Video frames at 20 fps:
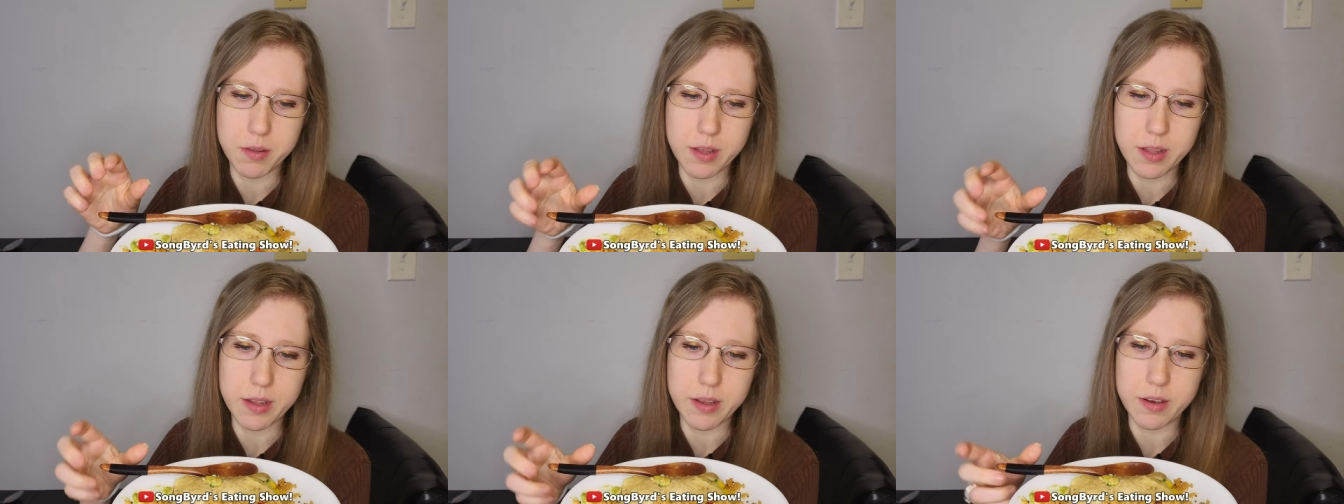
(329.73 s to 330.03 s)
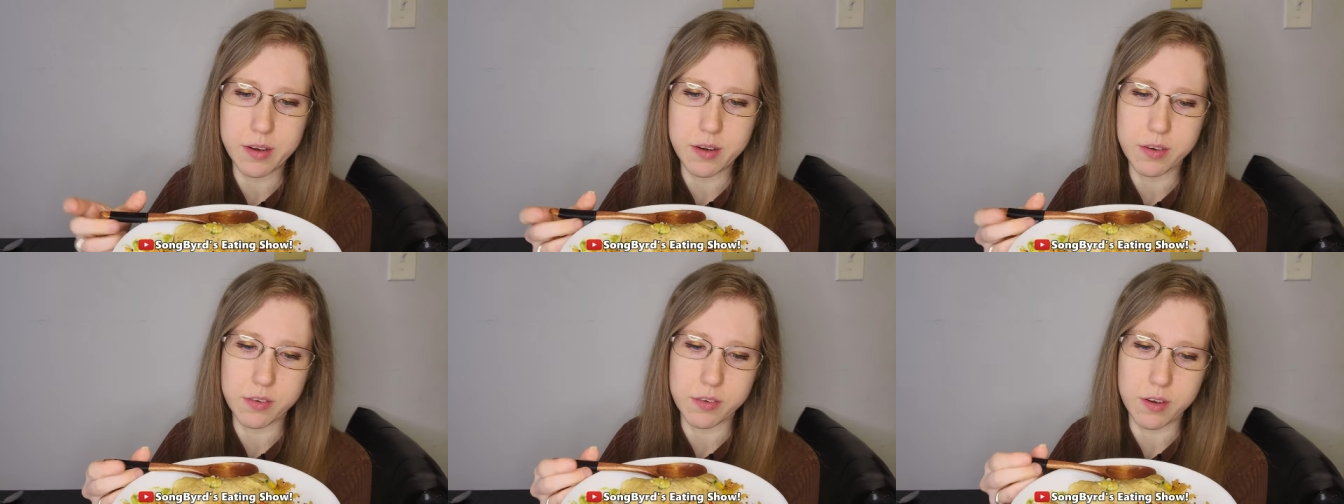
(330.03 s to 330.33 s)
Like,
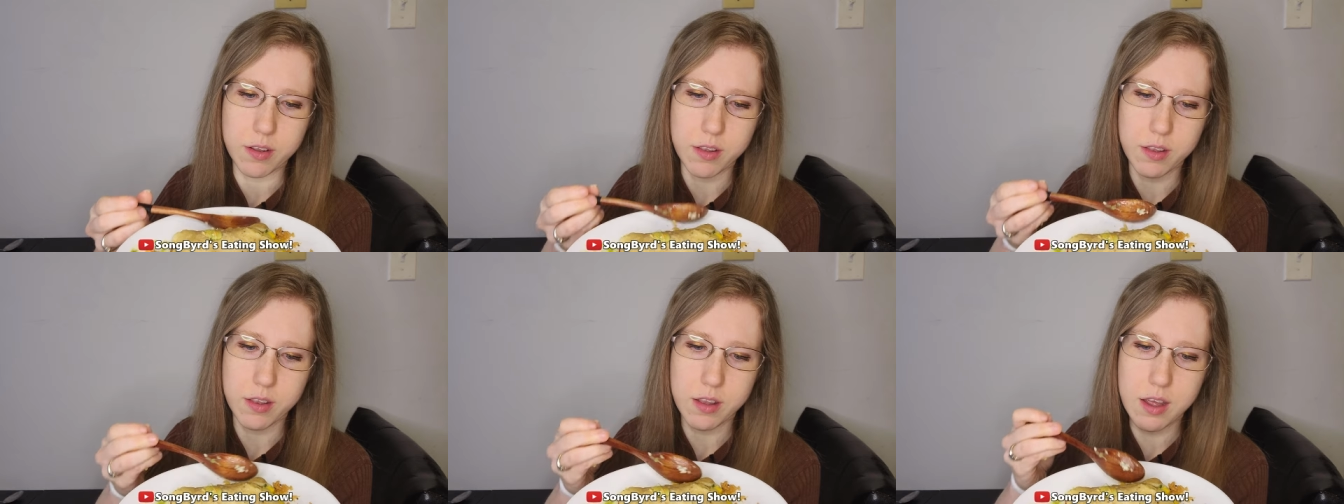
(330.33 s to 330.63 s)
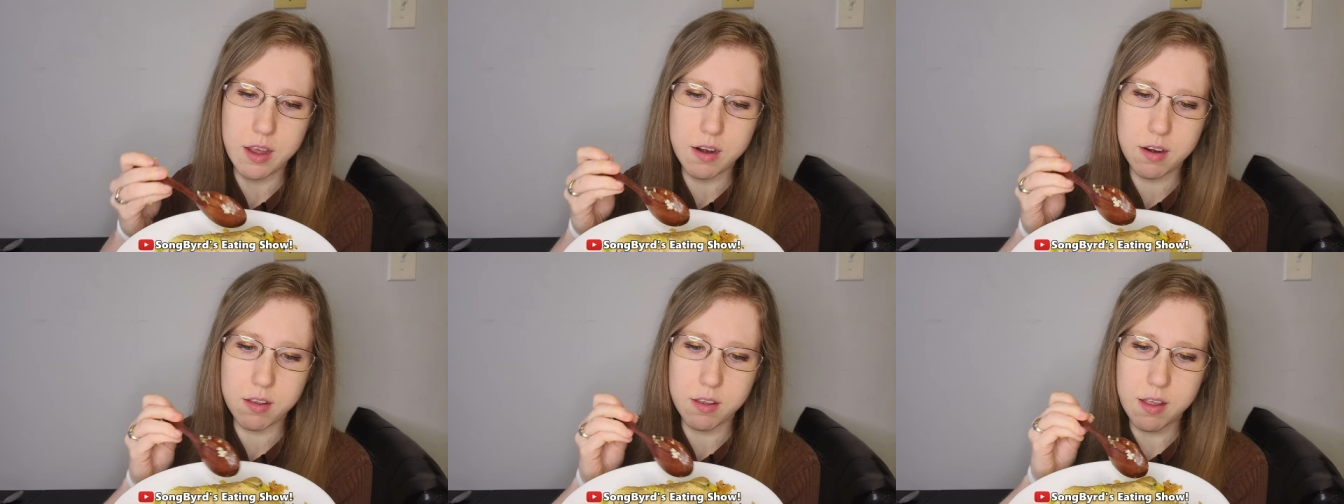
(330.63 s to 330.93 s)
there's a
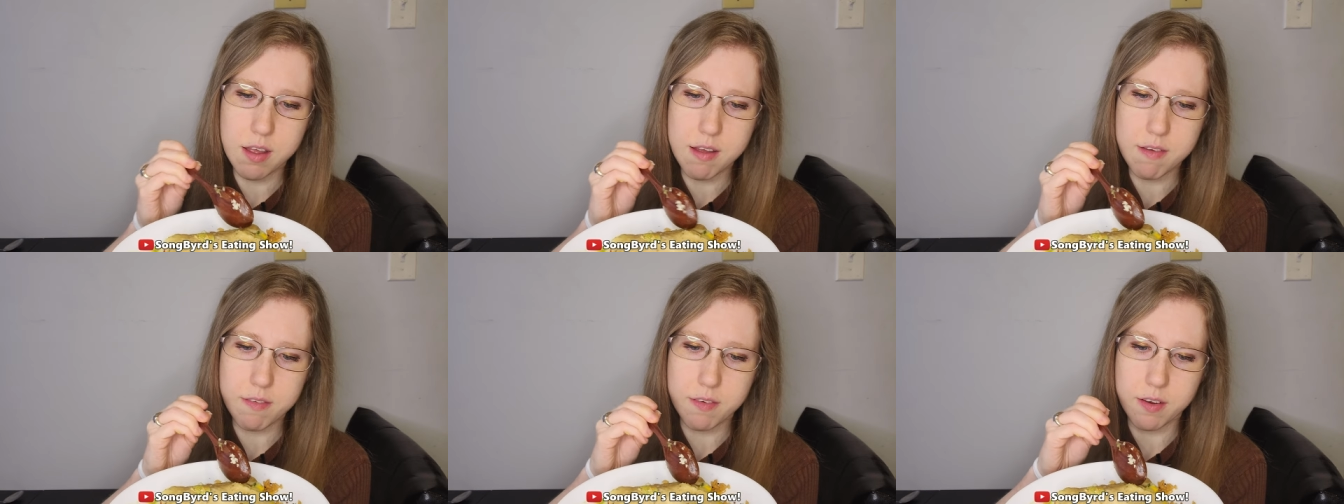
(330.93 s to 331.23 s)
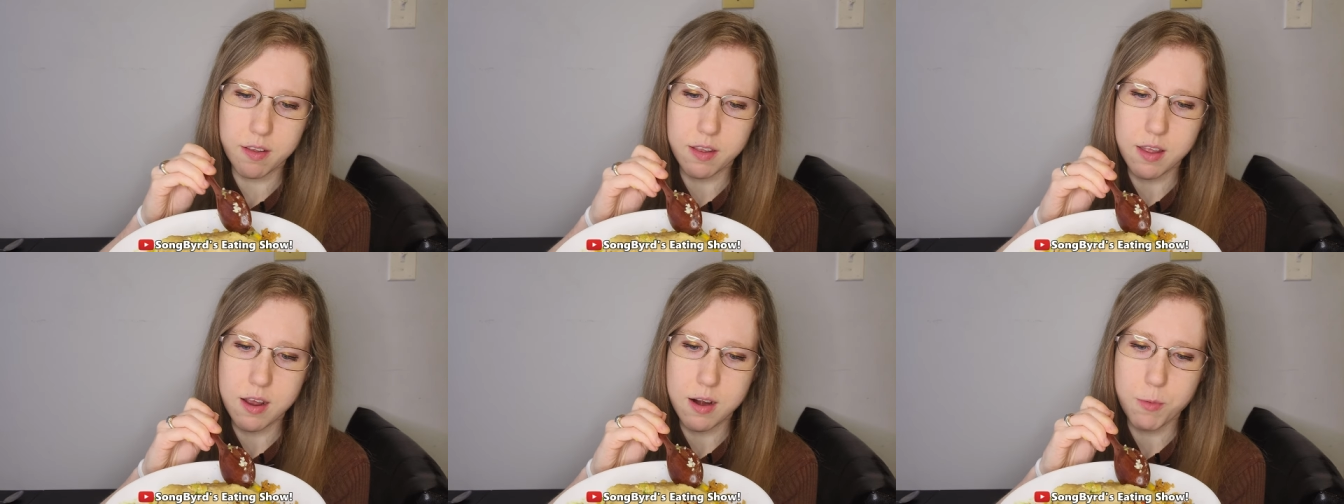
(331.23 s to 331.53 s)
lot of love and a
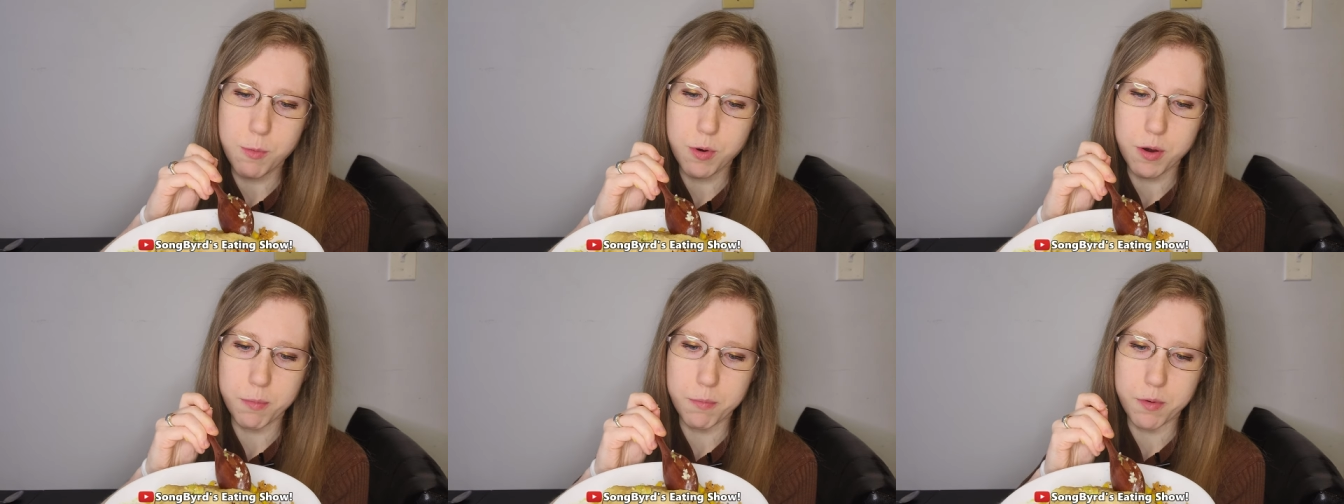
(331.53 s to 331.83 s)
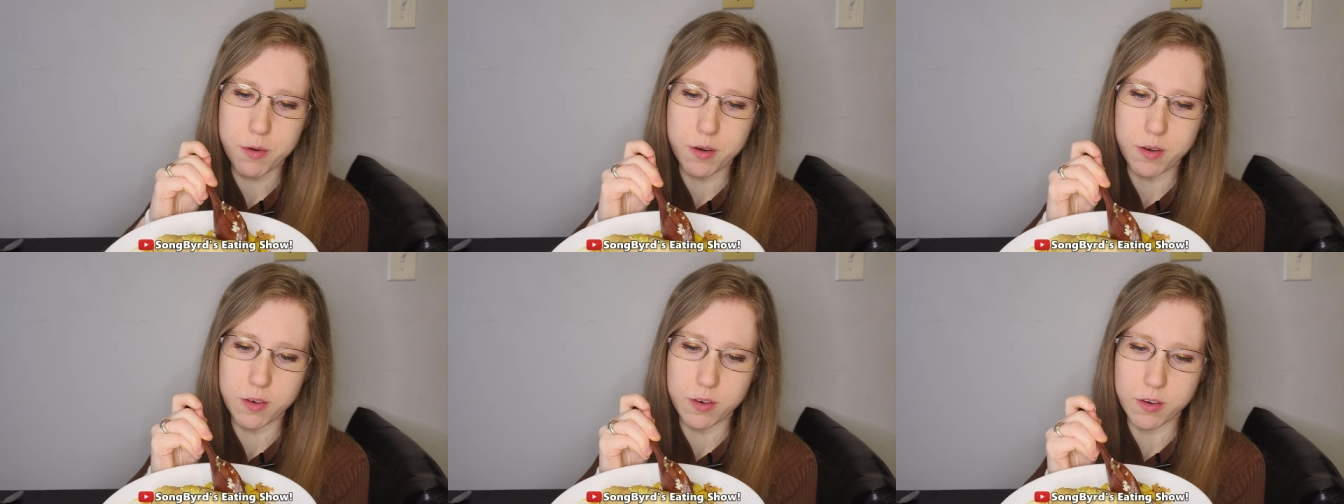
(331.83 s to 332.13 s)
lot of work
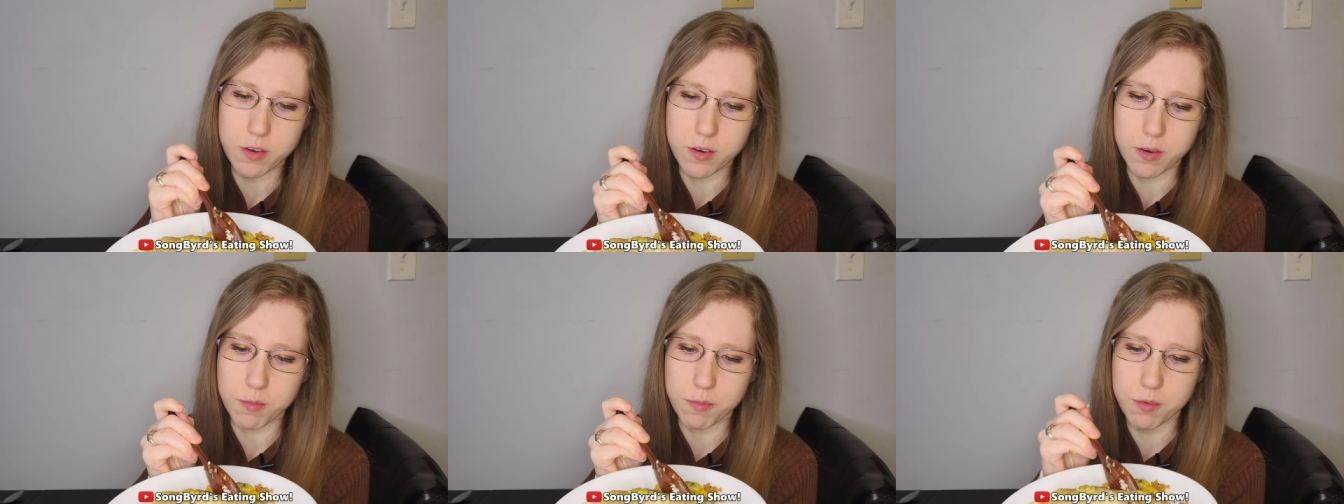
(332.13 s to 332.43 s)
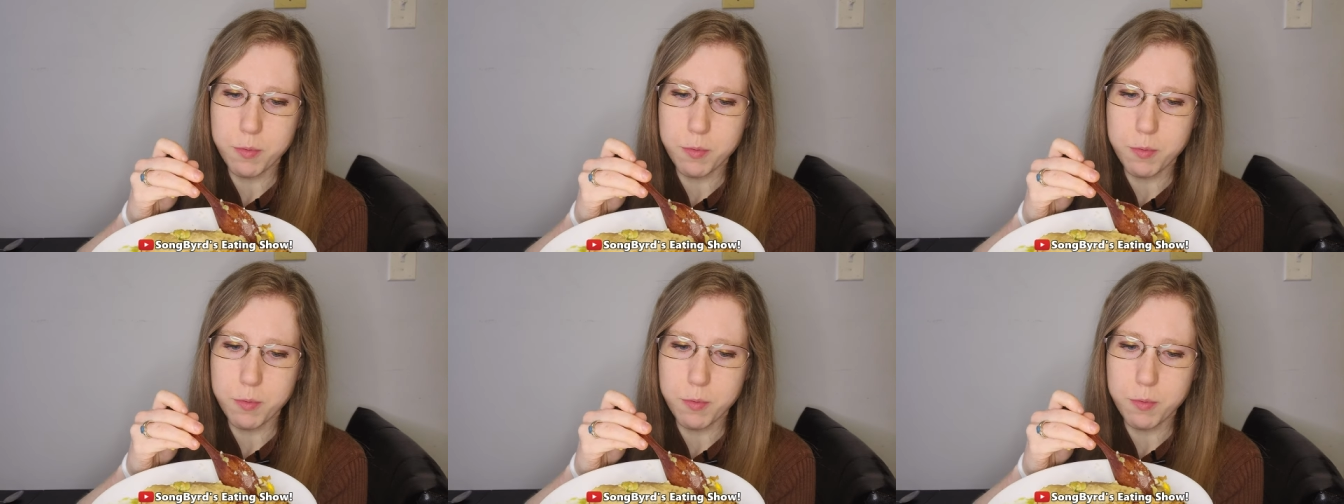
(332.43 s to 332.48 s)
put into them.